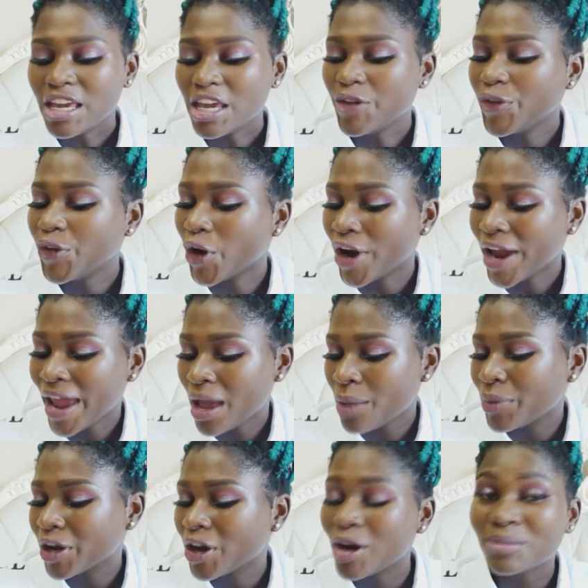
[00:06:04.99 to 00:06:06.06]
If your hair
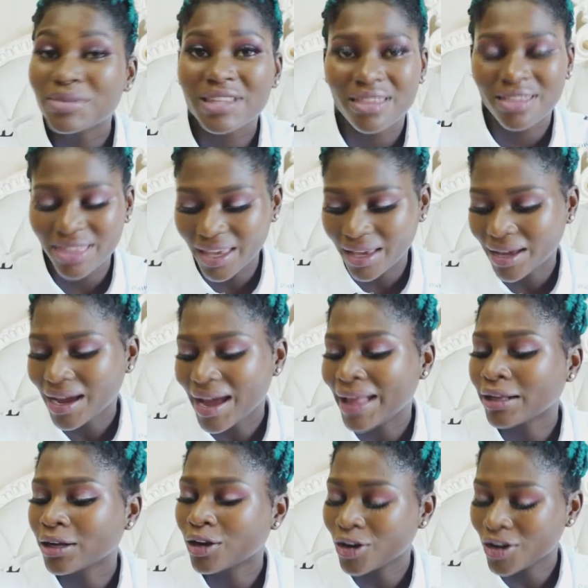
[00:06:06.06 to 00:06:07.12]
becomes thick
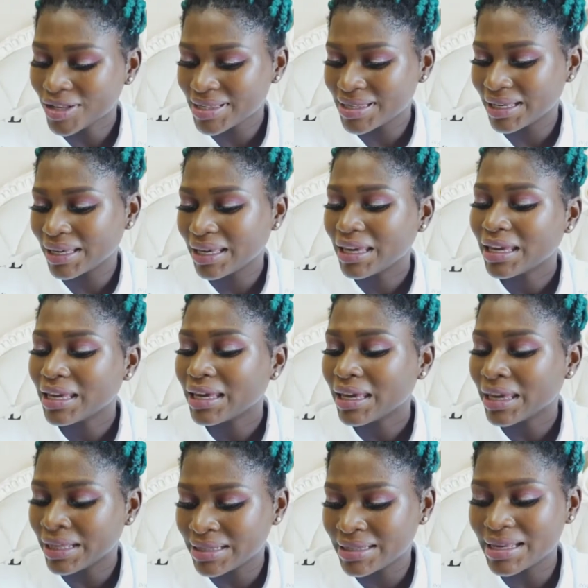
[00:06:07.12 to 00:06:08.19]
and glossy,
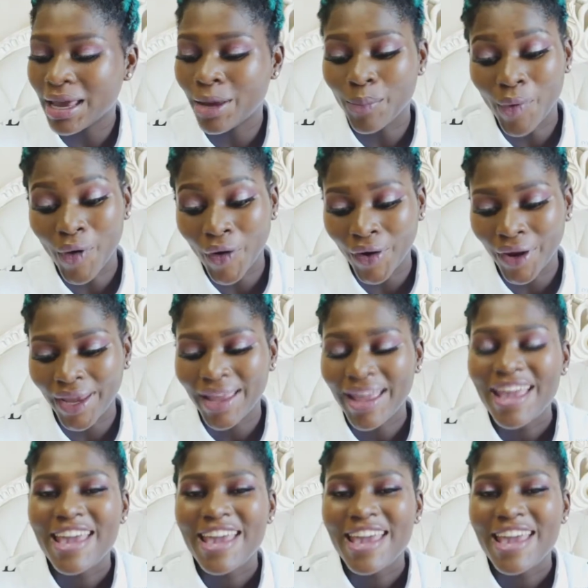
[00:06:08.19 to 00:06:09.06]
it's a boy.